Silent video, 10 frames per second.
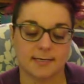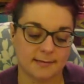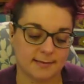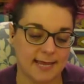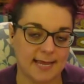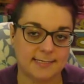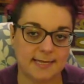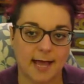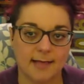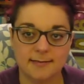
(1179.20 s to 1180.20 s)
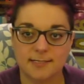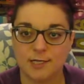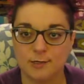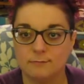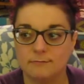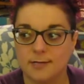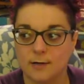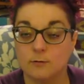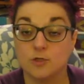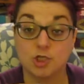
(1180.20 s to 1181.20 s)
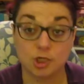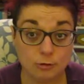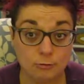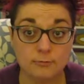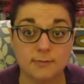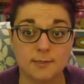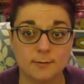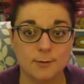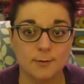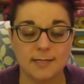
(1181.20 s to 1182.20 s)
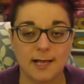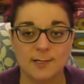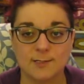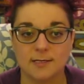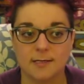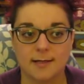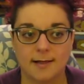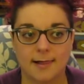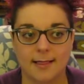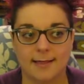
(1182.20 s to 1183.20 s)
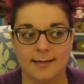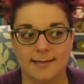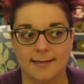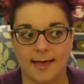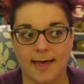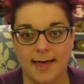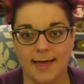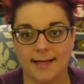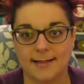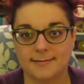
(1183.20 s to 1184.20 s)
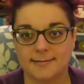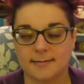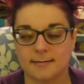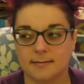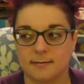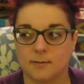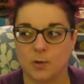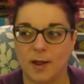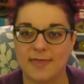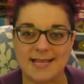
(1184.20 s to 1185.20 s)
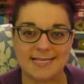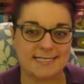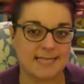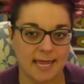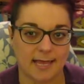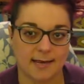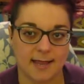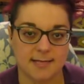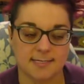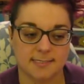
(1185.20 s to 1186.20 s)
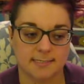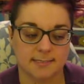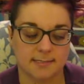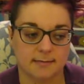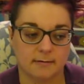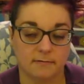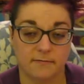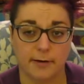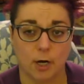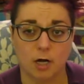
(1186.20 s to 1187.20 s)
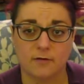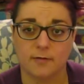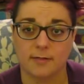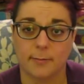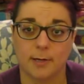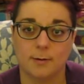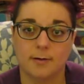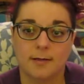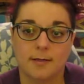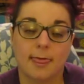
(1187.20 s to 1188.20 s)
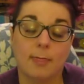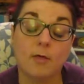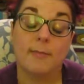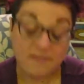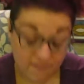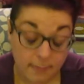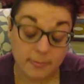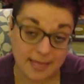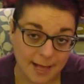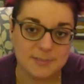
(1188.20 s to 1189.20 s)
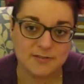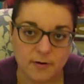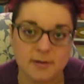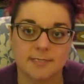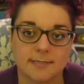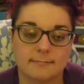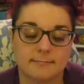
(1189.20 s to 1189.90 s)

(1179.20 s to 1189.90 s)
they tend to, you know, choose to do things, and the way they say it is very hurtful about, well, my family comes first.